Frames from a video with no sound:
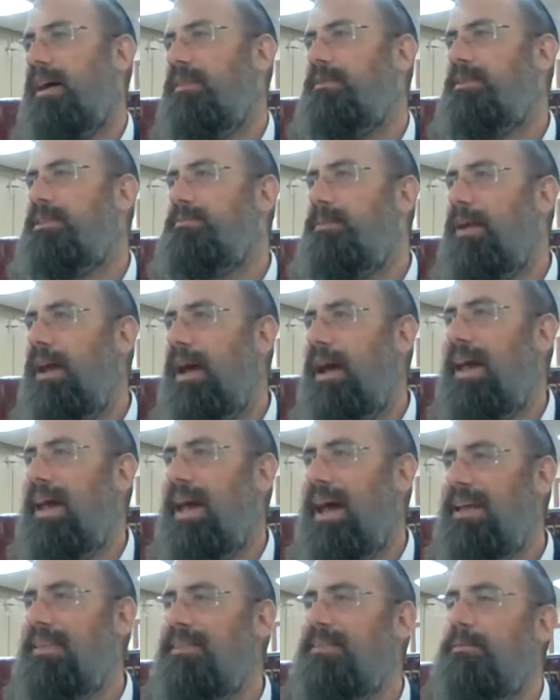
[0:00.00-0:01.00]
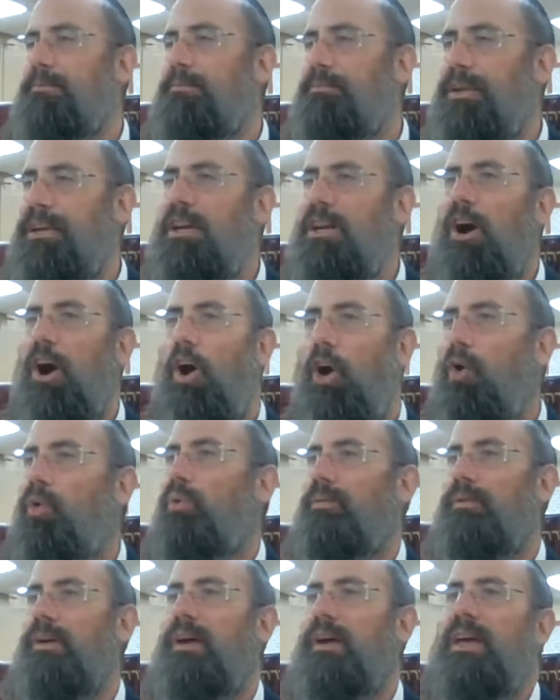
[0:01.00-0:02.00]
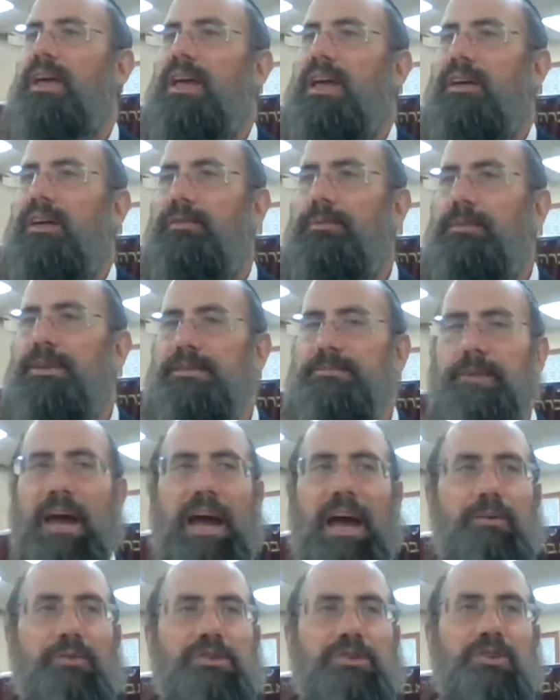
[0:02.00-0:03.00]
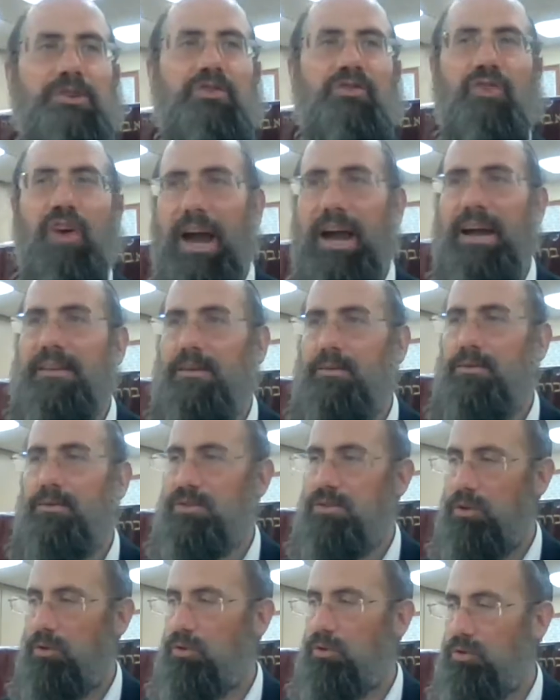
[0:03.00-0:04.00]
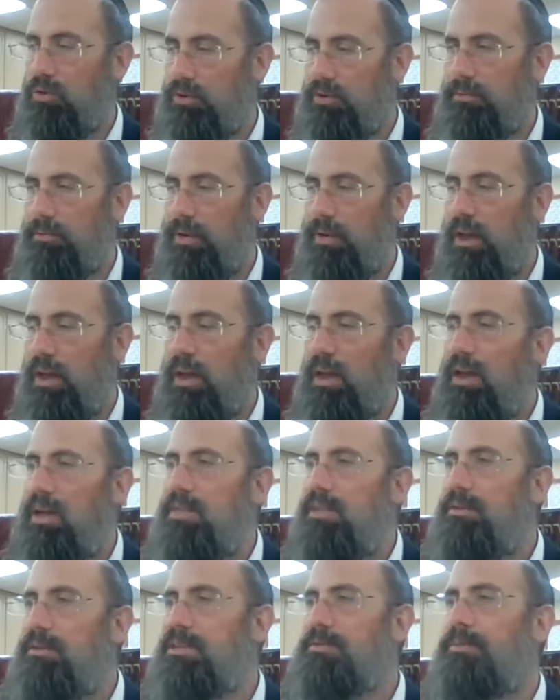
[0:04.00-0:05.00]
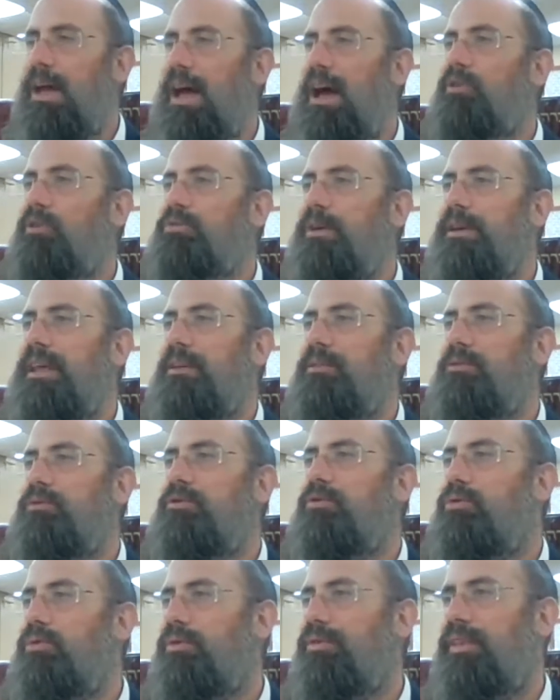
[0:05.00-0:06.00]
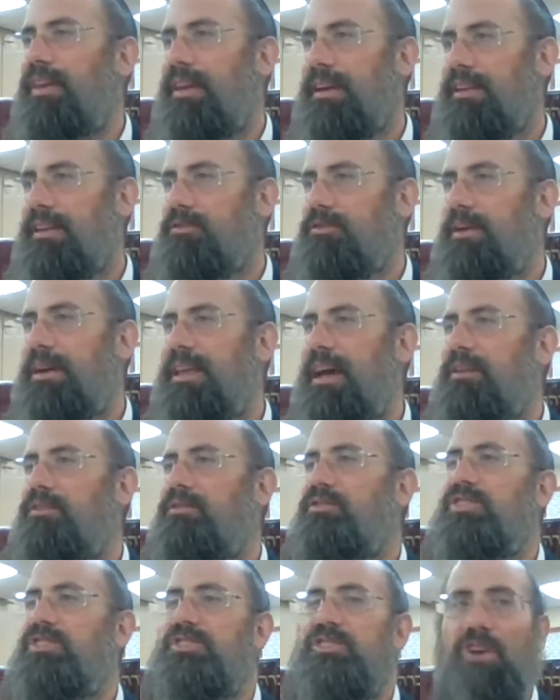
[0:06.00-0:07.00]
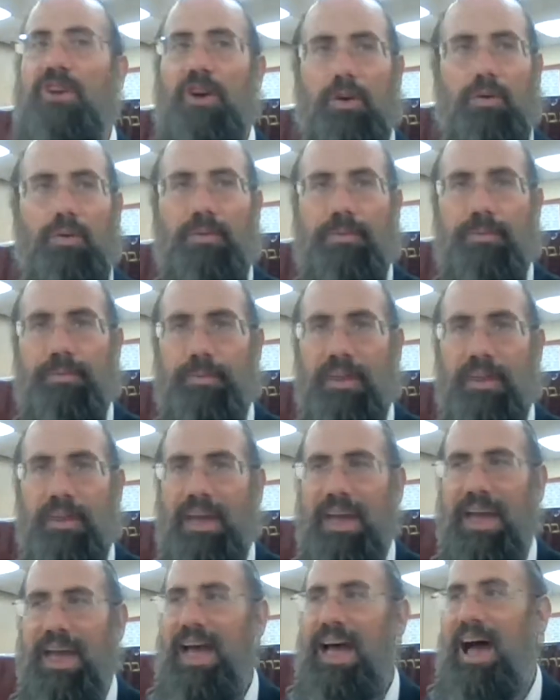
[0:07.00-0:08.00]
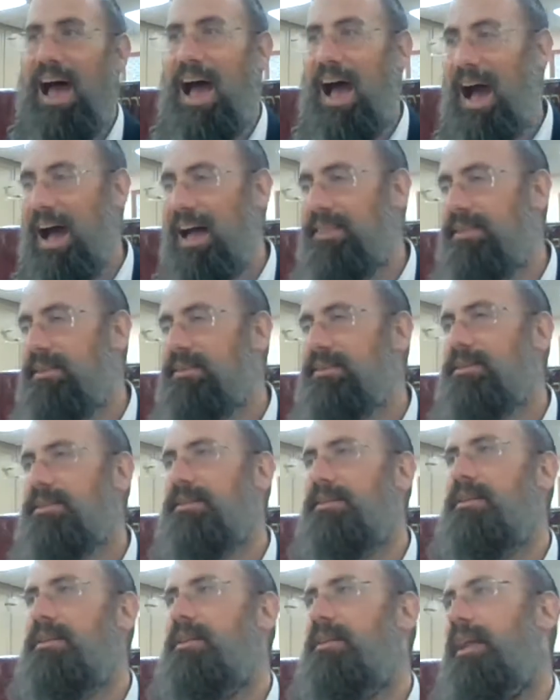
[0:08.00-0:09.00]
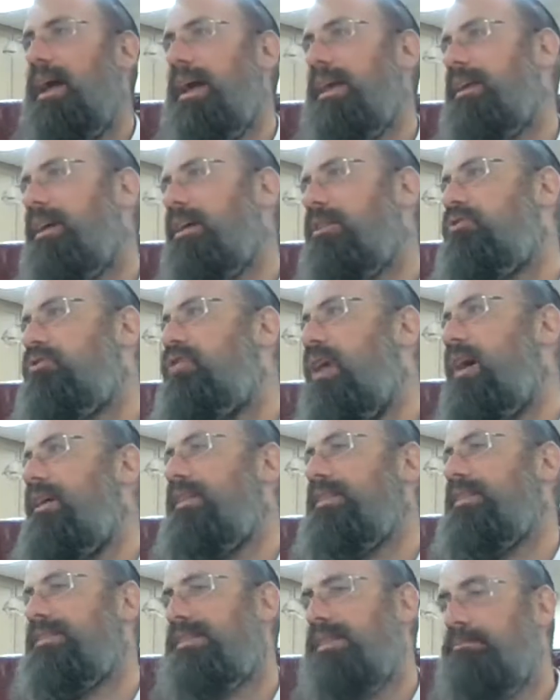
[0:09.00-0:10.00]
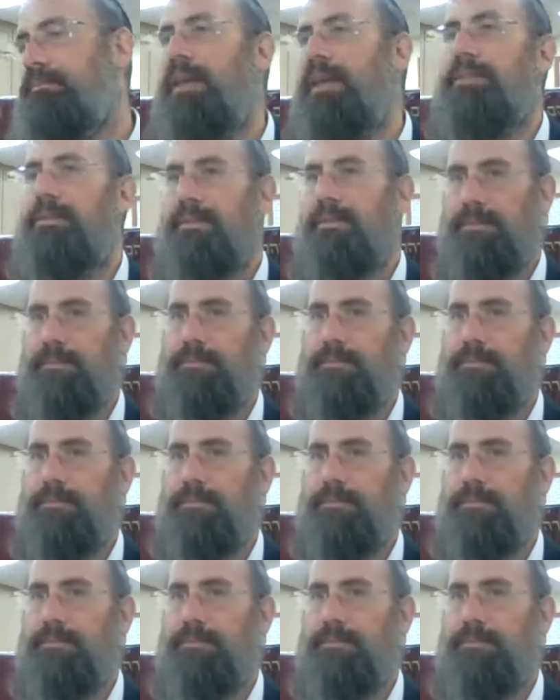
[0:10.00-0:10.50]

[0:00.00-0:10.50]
The Mizbeach had to be whole. If the Mizbeach was cracked, it was no good. The Mizbeach was made out of 2 things. It was made out of stone and like a cement.